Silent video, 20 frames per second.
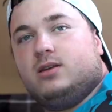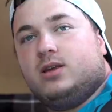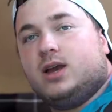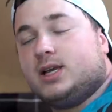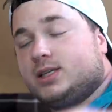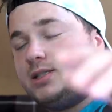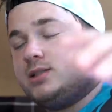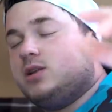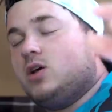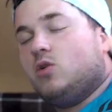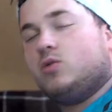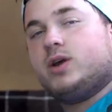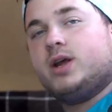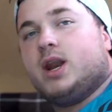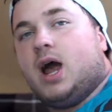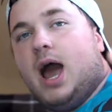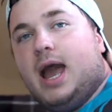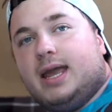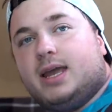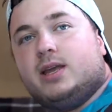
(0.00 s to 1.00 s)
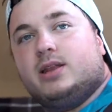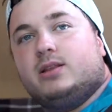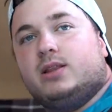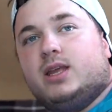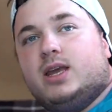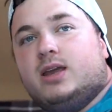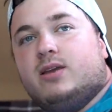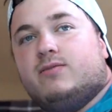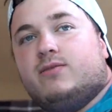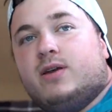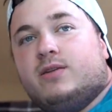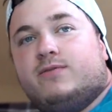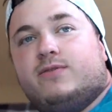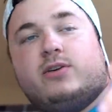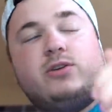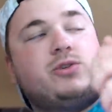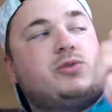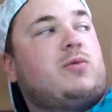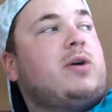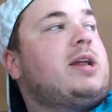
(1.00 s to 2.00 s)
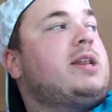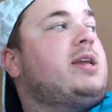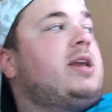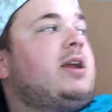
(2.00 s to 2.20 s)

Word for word: Yes, Logan, I can leave. And Phil's right